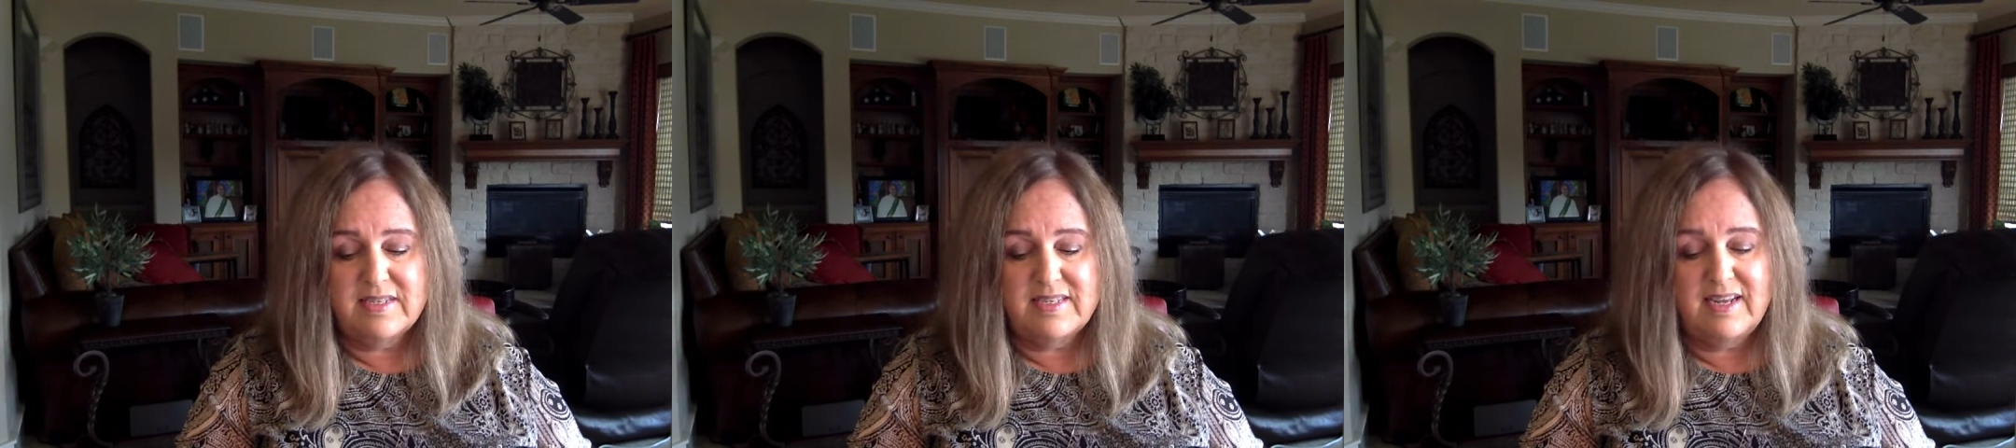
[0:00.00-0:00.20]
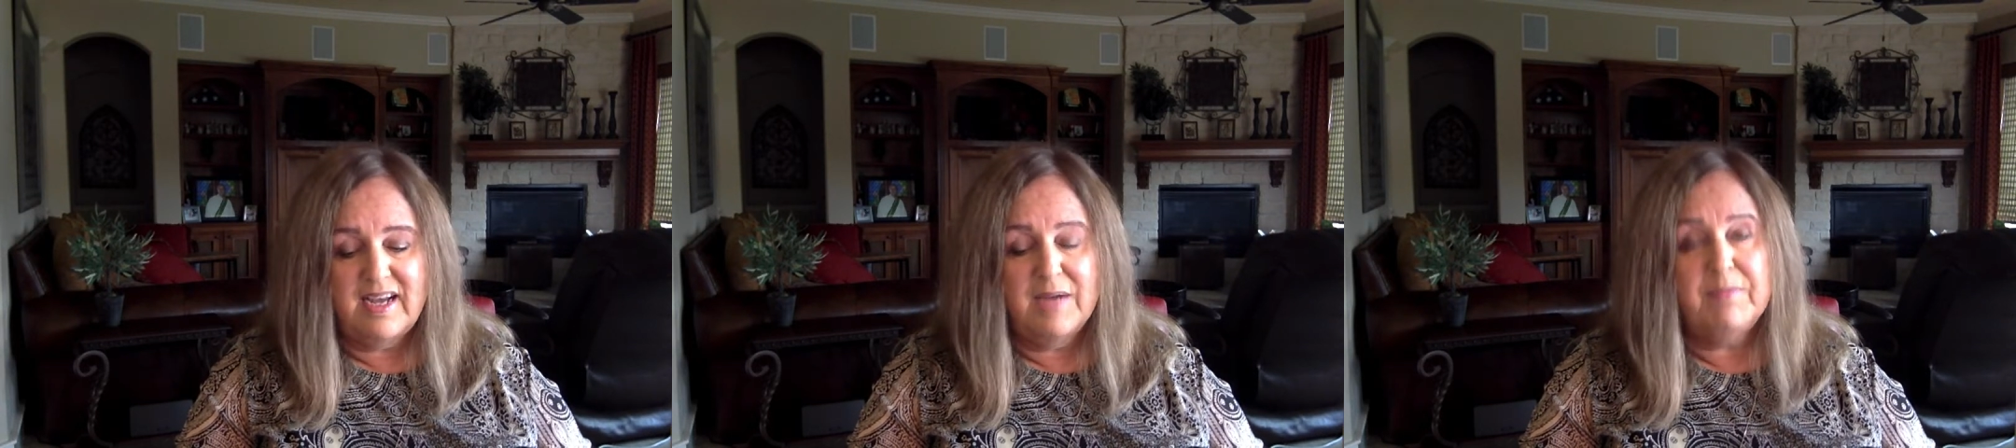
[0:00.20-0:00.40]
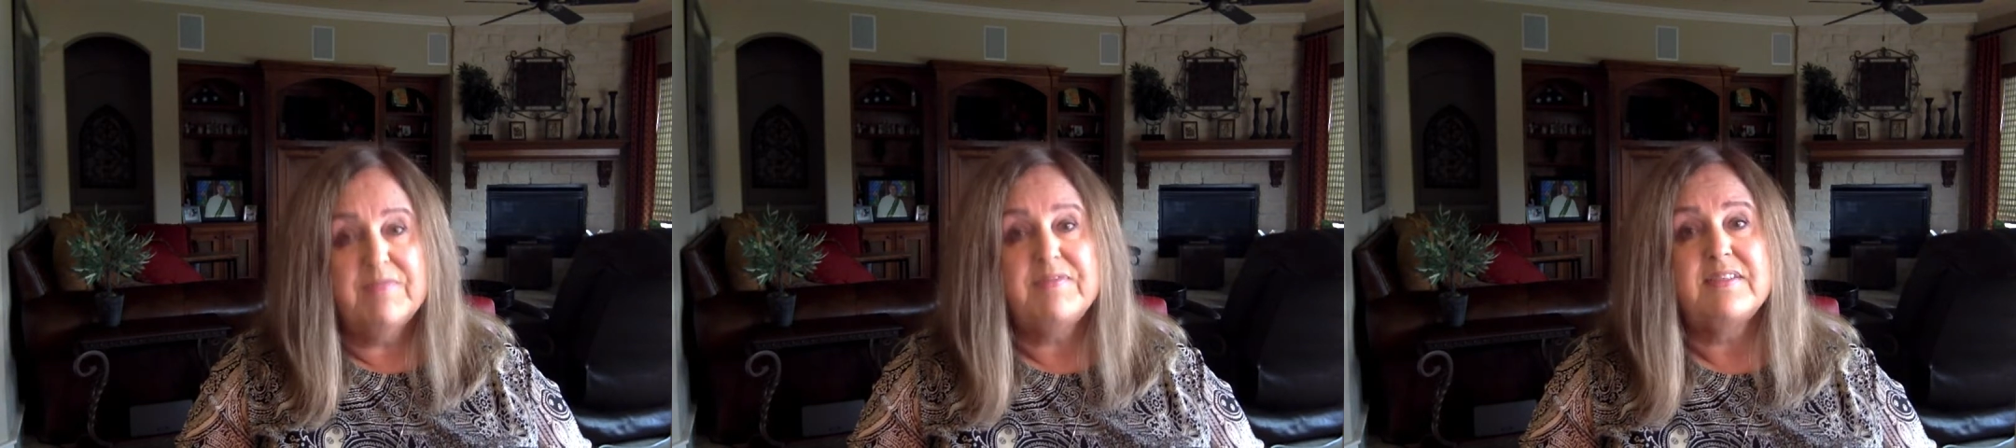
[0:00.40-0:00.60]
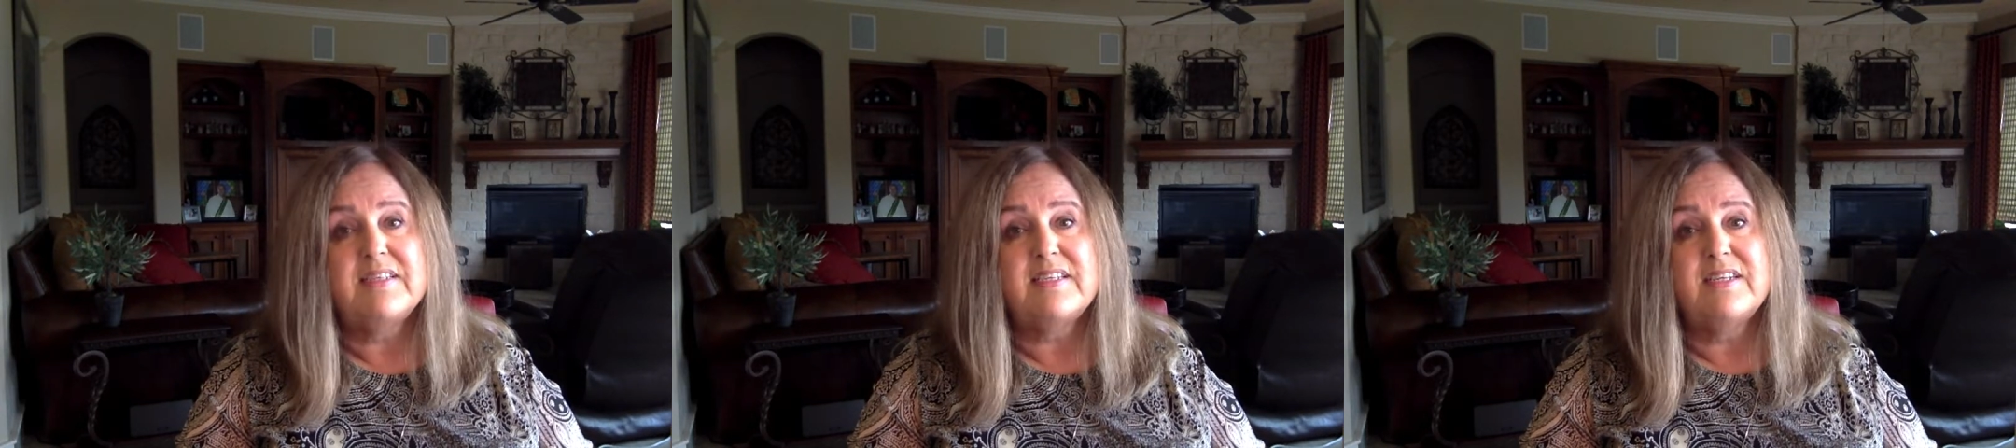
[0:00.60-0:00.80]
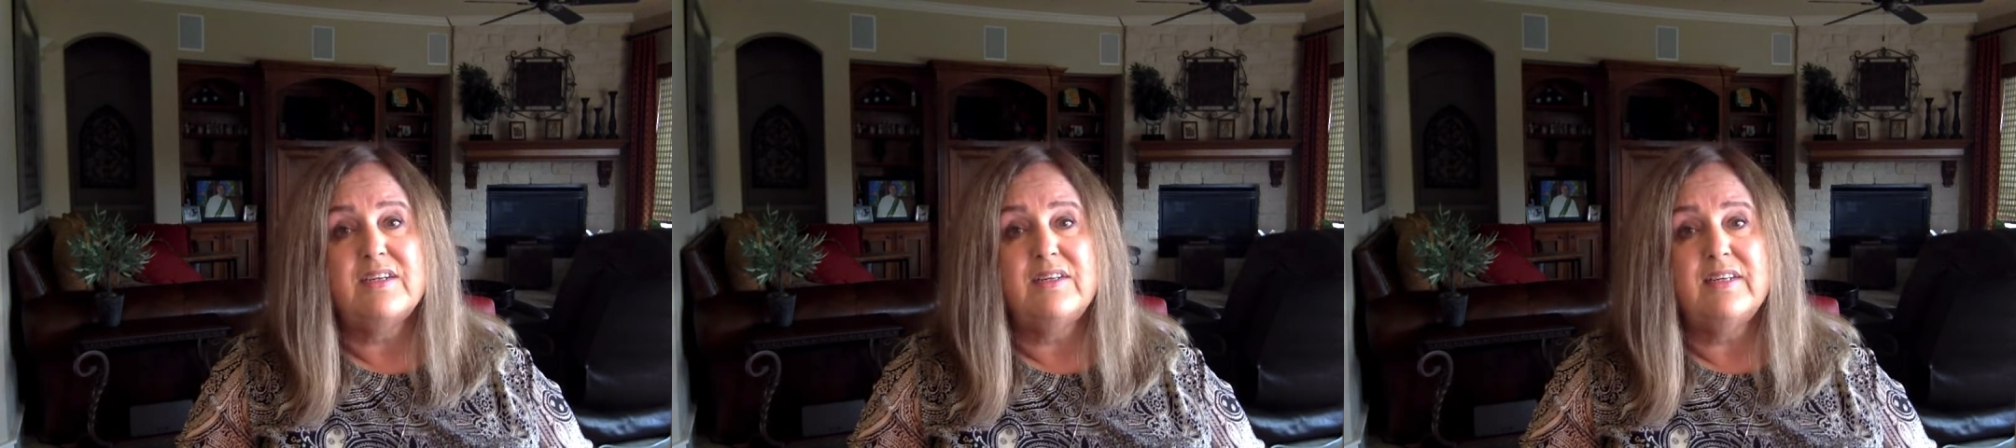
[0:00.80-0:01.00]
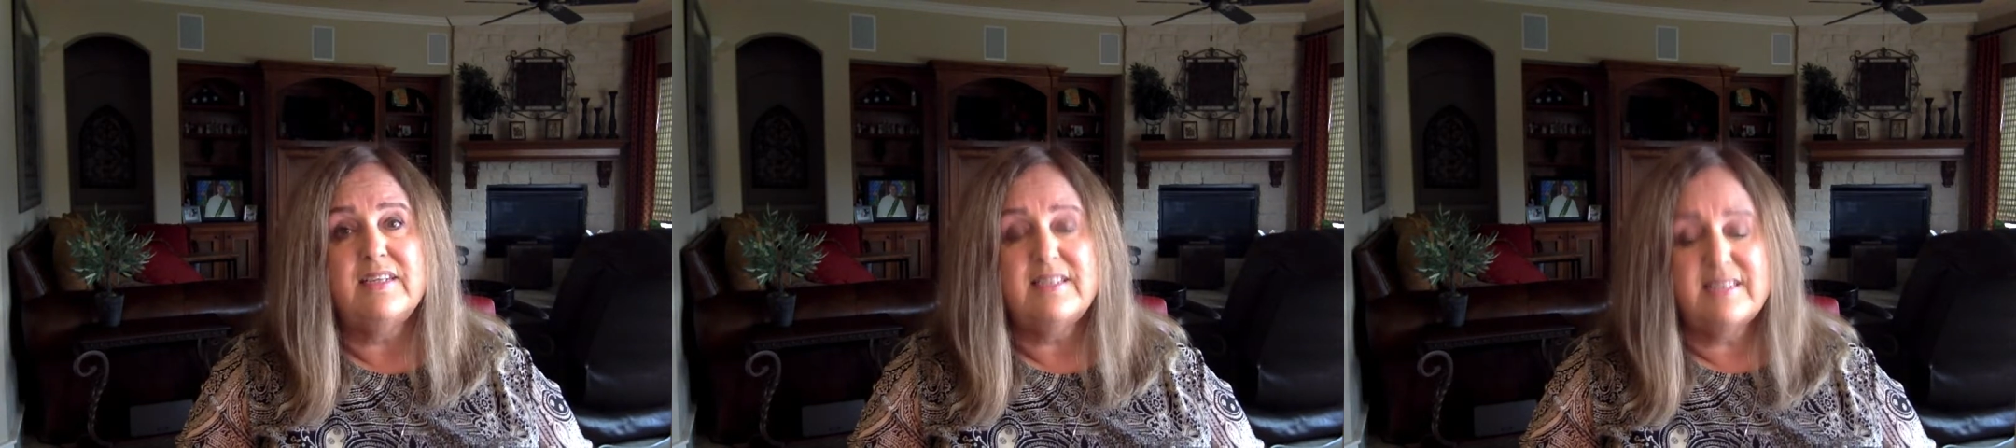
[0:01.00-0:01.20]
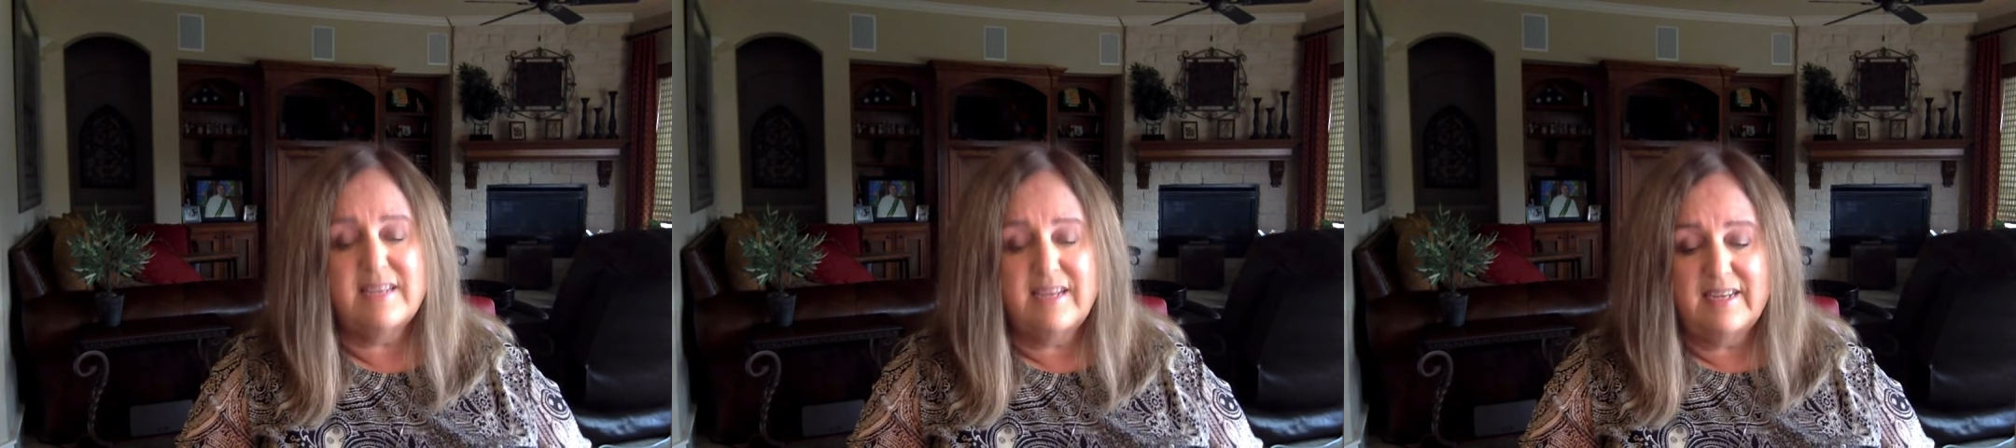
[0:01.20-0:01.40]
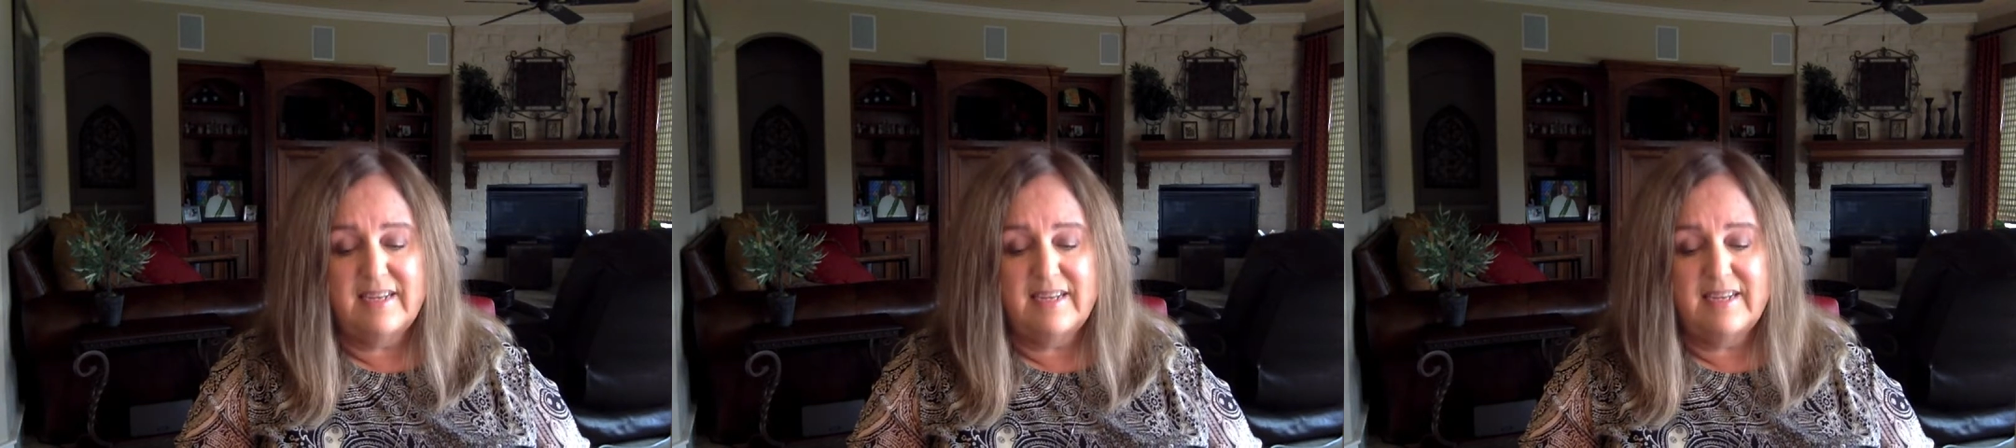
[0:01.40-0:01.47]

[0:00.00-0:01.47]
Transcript: time of stillness and